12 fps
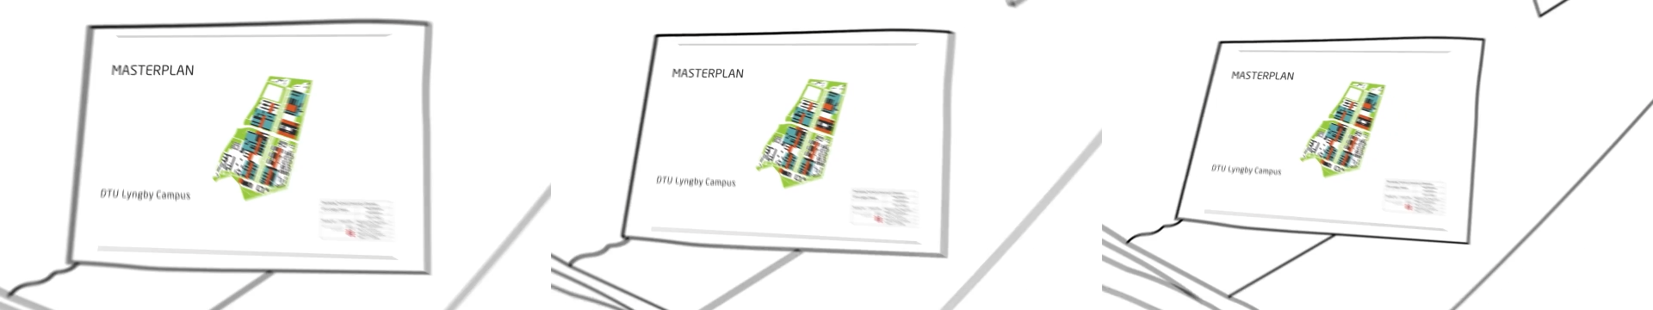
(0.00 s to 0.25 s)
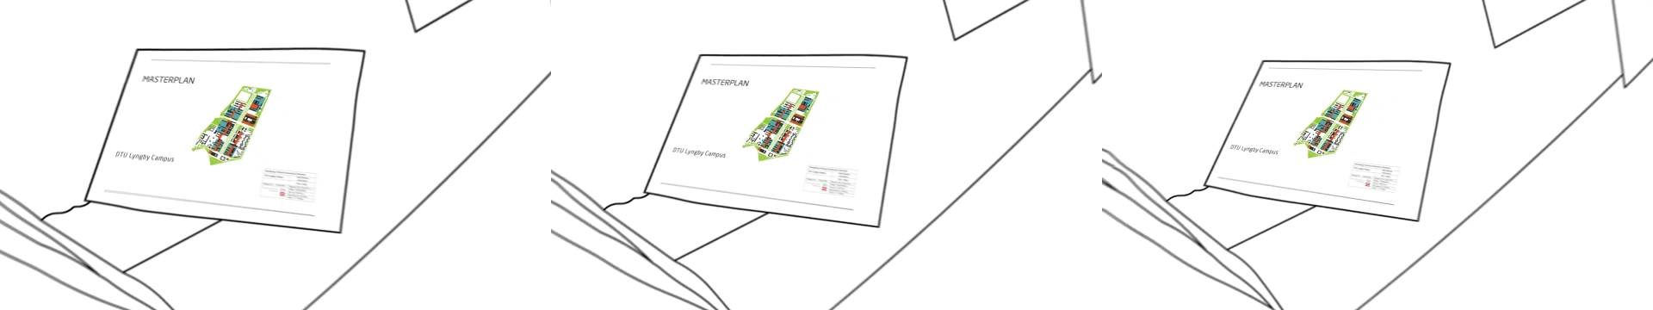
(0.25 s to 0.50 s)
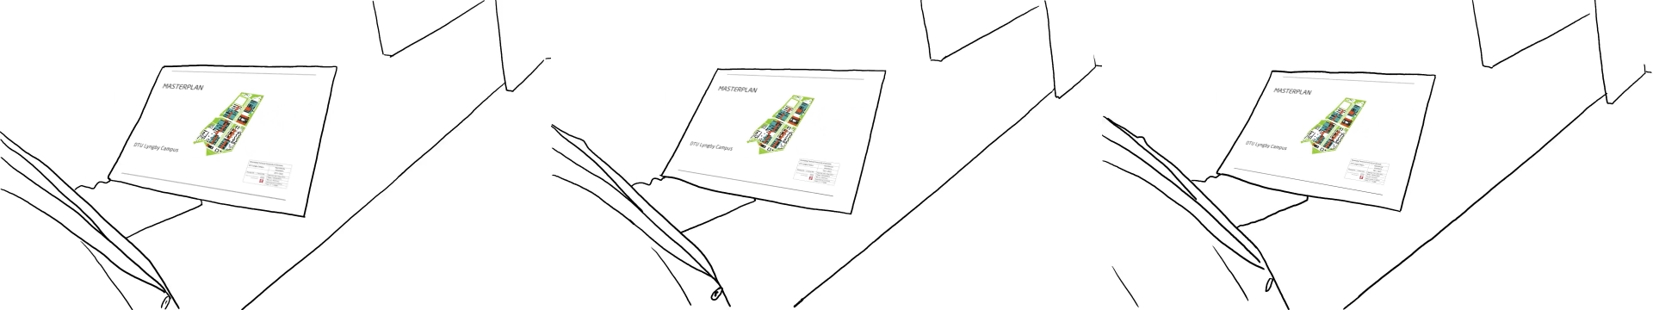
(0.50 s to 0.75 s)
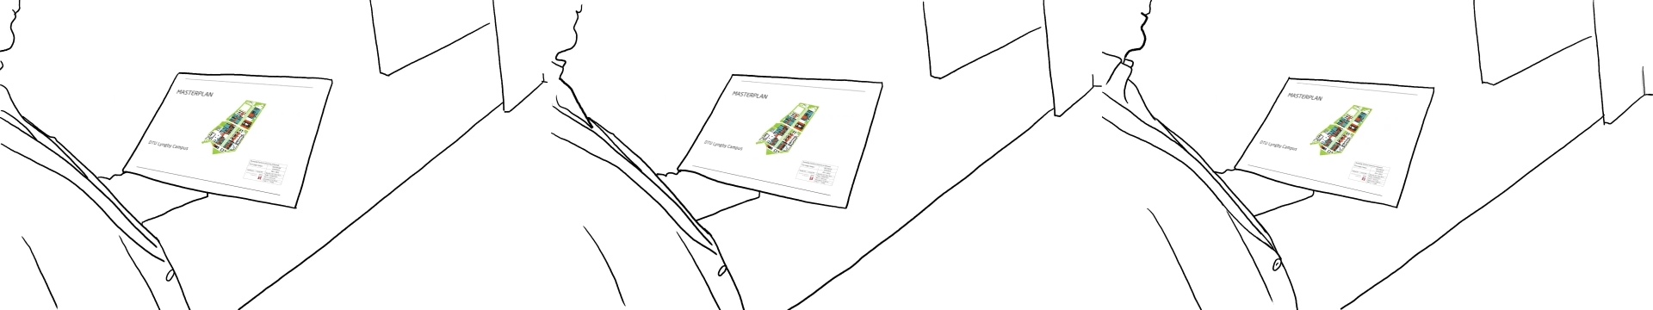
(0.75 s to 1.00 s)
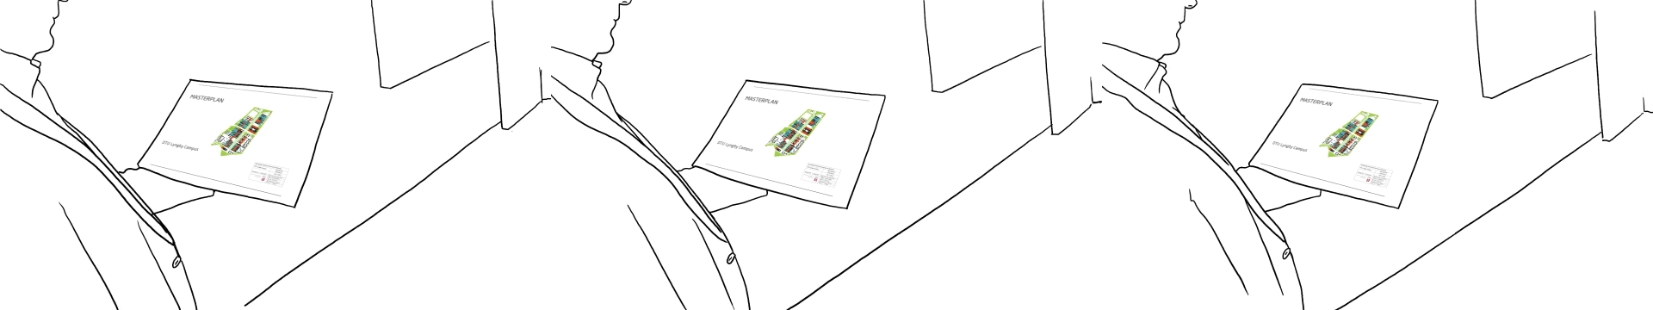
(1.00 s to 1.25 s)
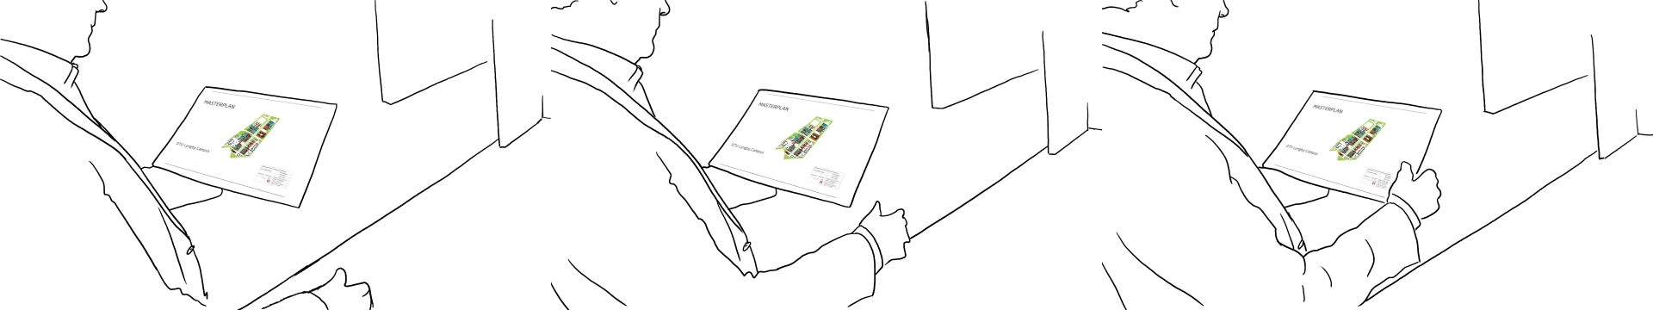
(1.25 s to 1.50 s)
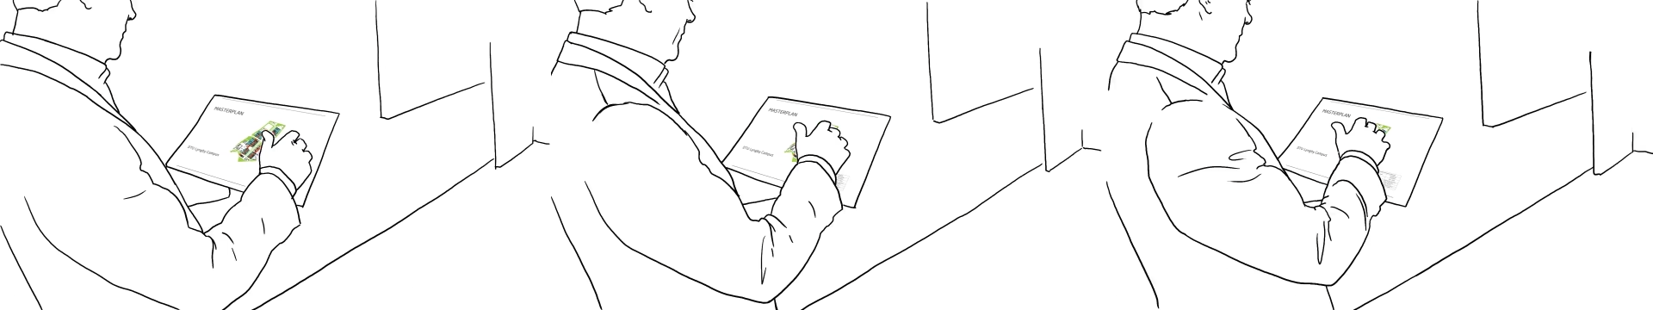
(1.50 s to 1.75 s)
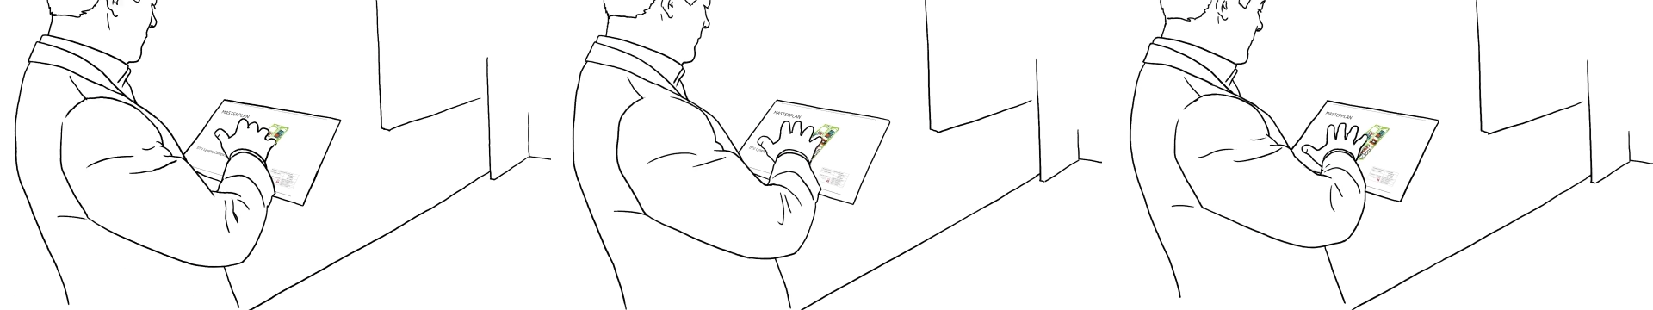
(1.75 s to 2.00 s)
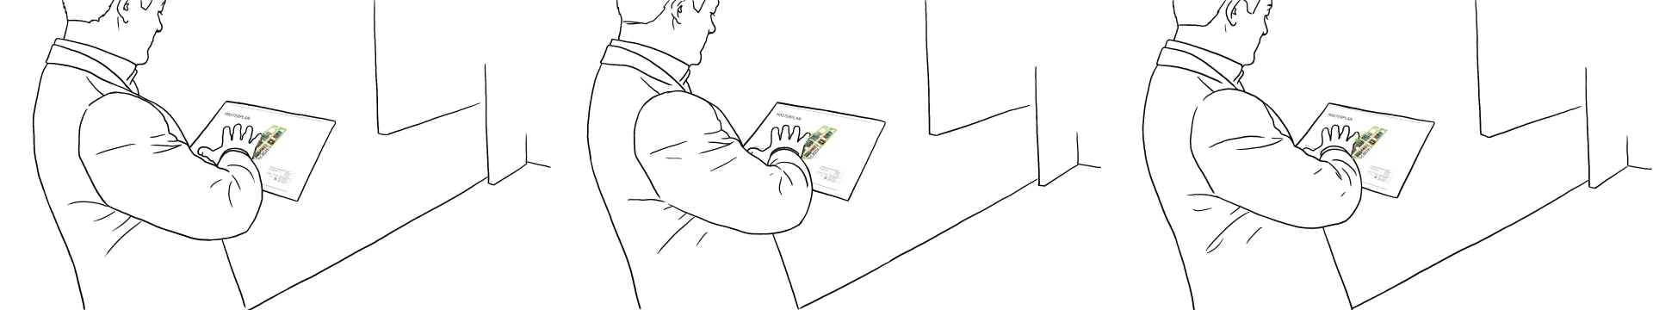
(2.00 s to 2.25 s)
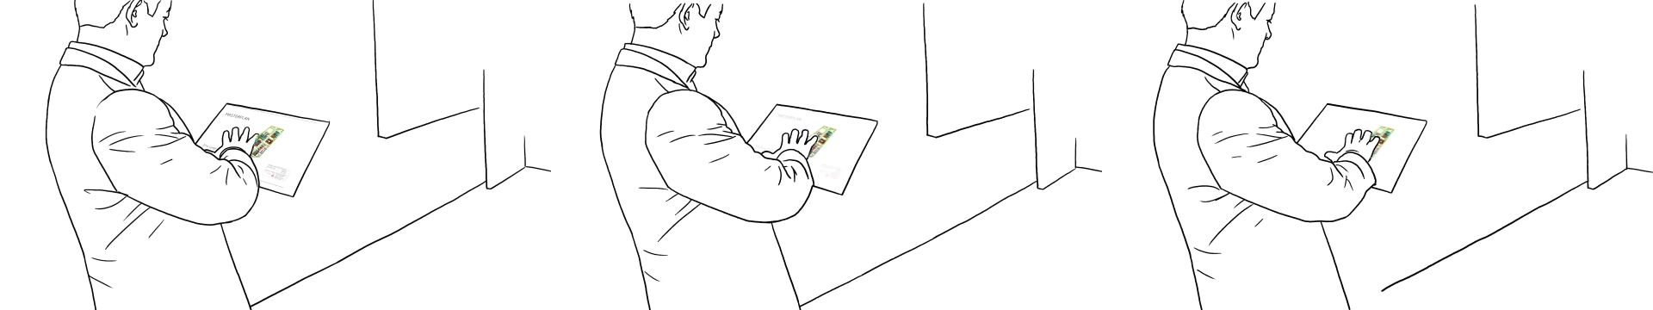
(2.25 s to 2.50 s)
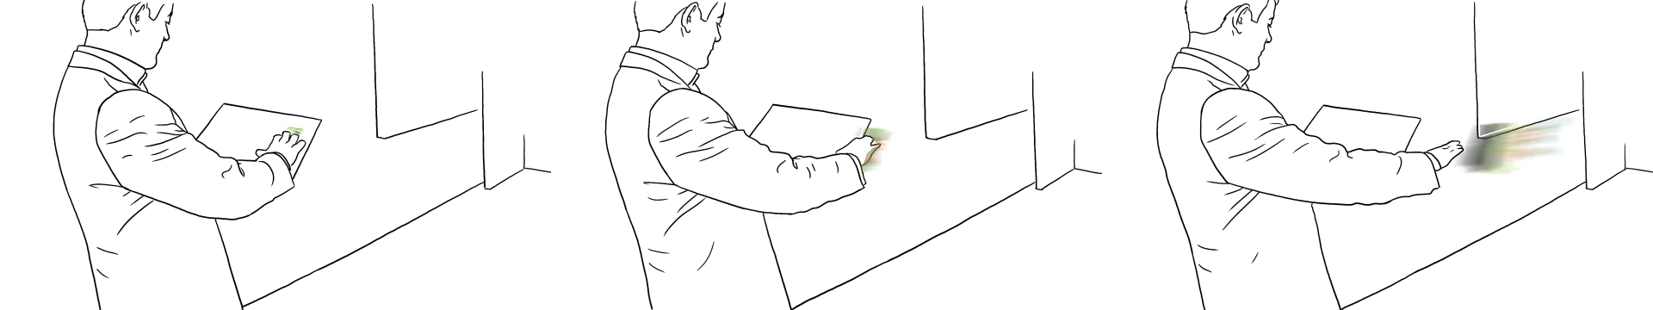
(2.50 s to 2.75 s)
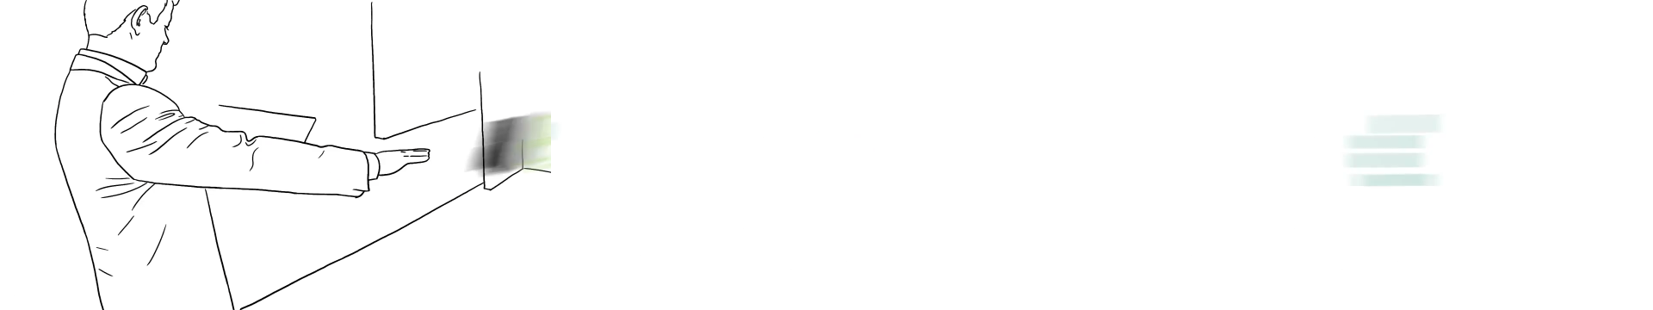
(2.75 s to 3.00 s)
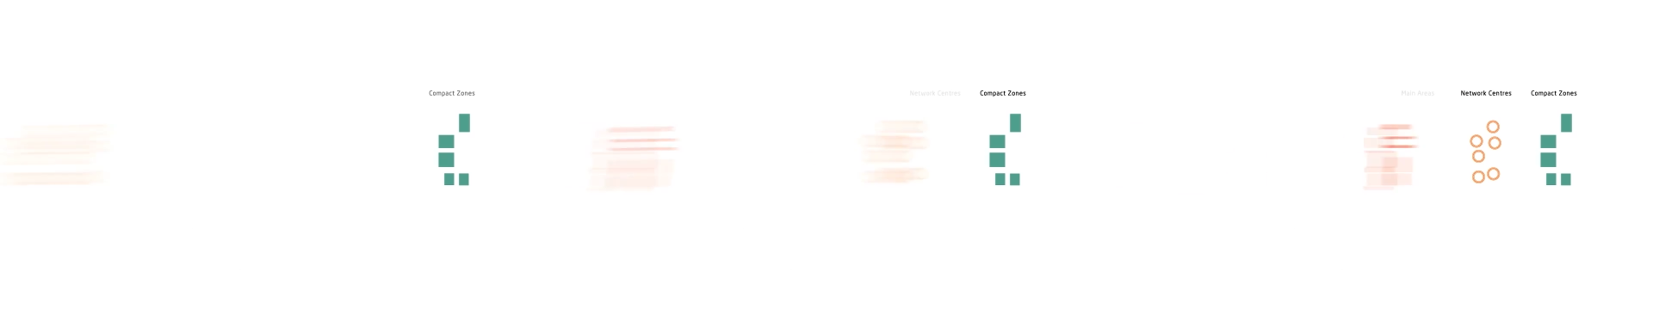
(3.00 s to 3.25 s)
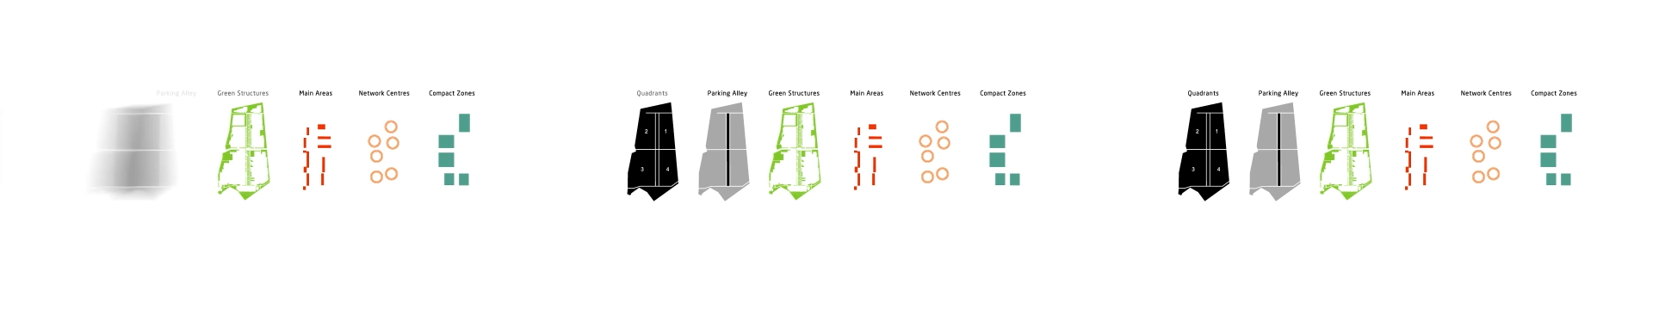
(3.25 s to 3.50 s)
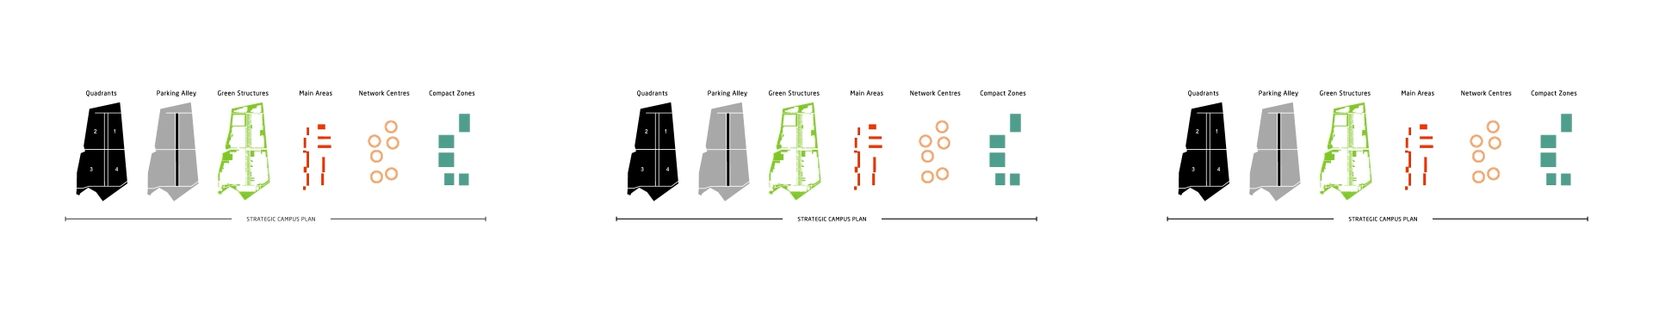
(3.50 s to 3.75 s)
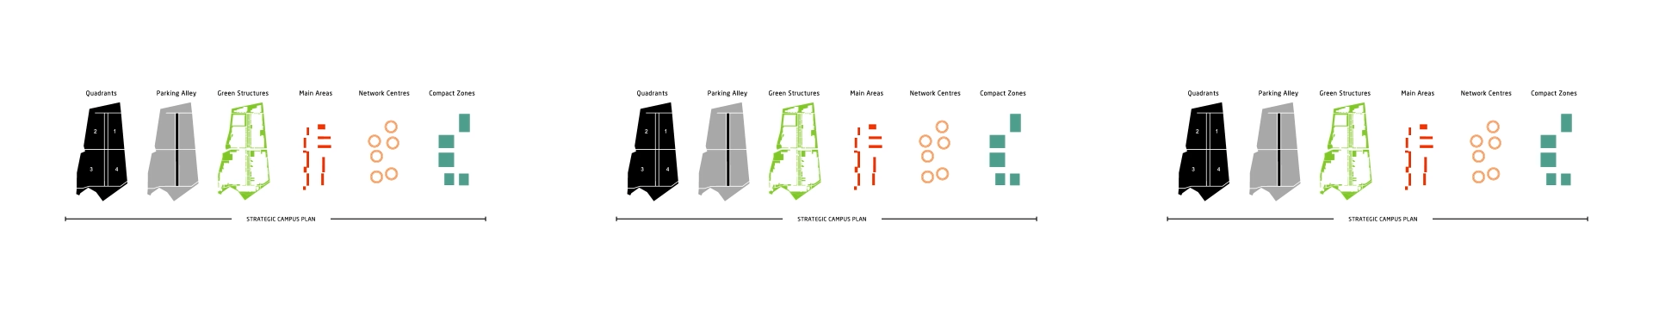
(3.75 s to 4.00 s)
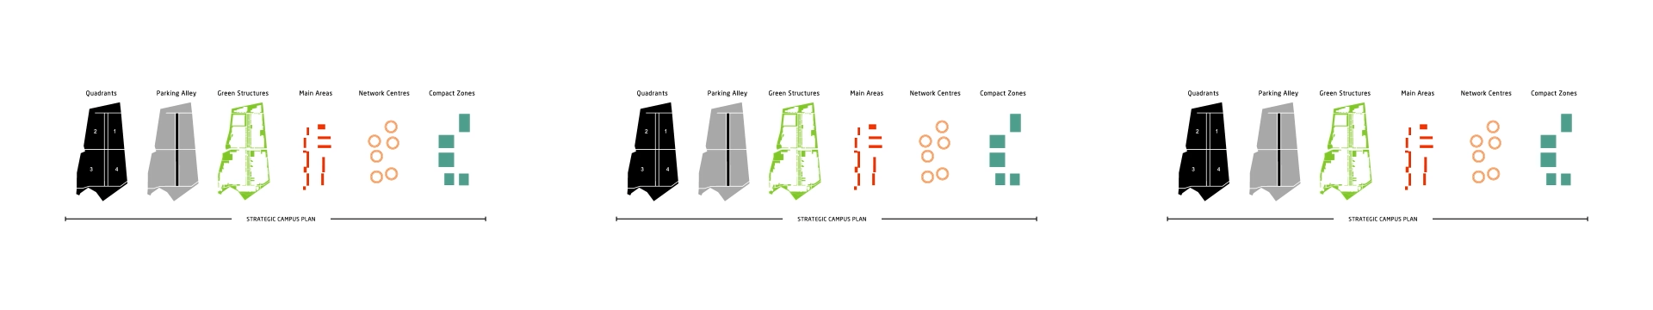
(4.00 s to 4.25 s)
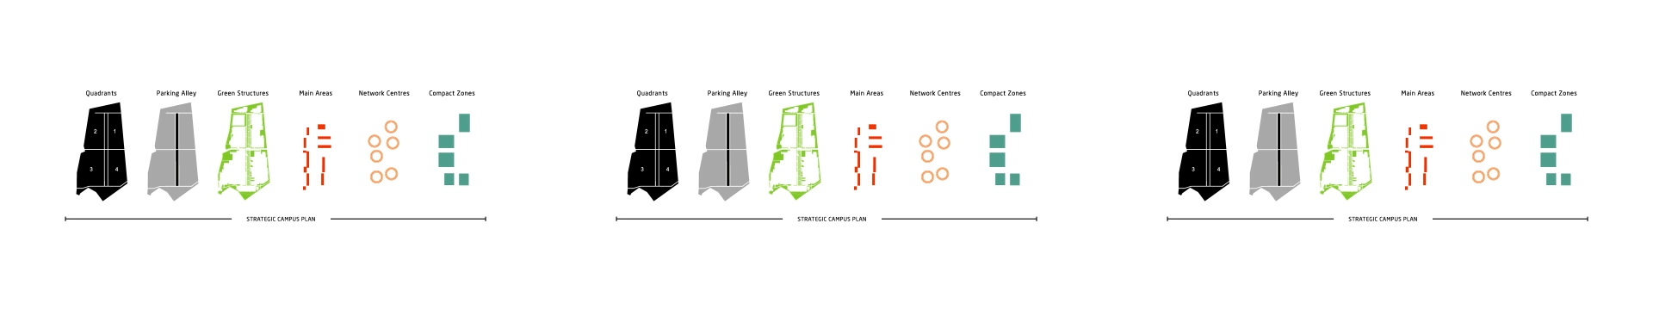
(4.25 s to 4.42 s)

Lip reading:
Nobody's mouth can be seen.